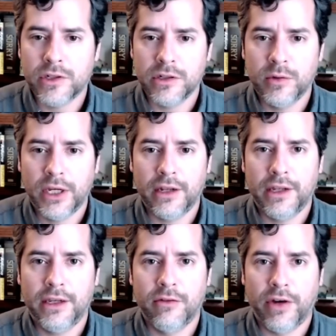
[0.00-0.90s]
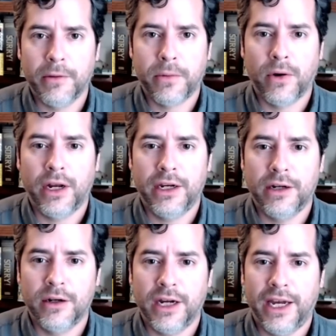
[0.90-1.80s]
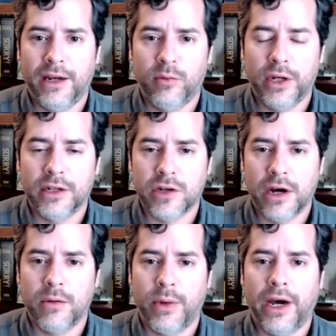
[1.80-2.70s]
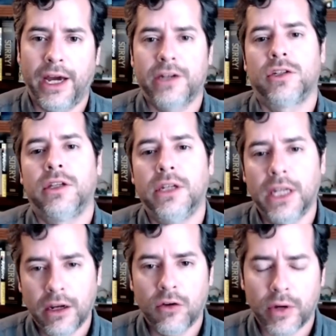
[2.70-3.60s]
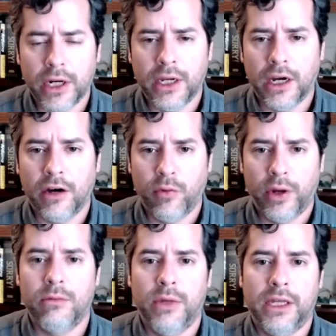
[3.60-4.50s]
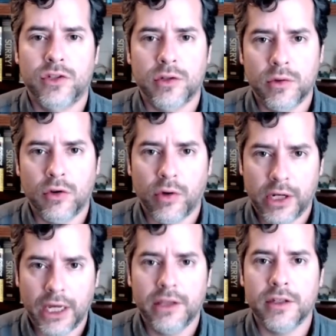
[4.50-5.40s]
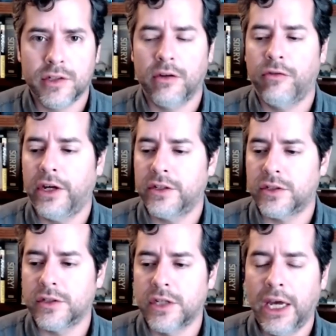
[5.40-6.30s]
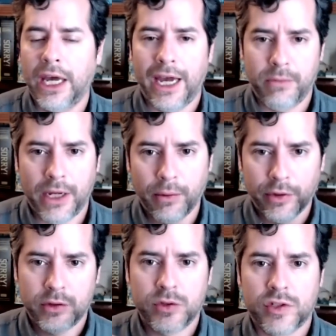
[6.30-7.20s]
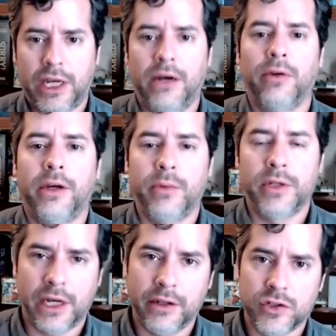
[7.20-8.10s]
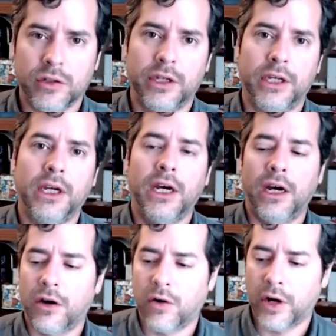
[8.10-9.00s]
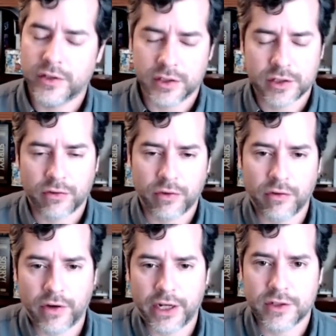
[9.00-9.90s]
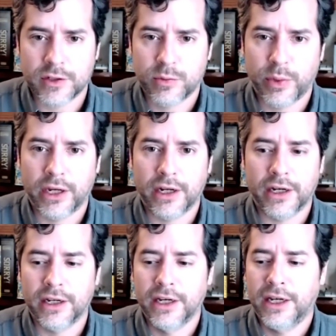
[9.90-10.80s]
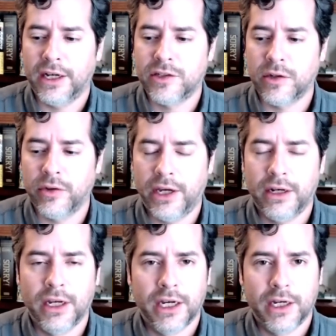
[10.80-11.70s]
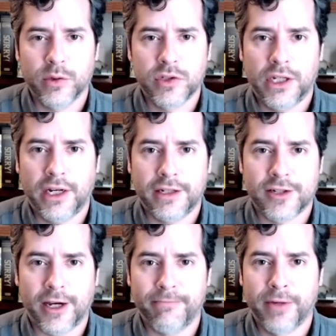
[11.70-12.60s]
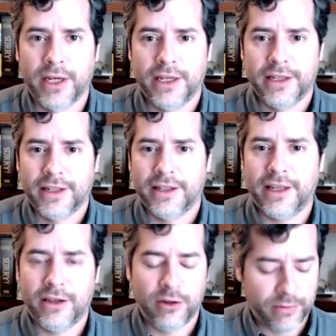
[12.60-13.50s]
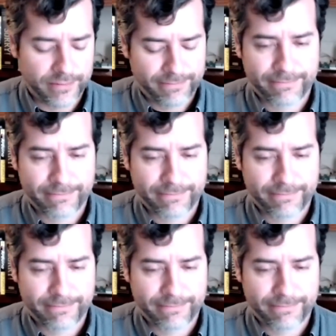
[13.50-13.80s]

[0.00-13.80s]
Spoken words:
to get the developer on here and we can talk about actually the nitty gritty of what it means to create these interfaces and be able to scale them intelligently across these different devices. But until then, we'll see you next time. Thank you.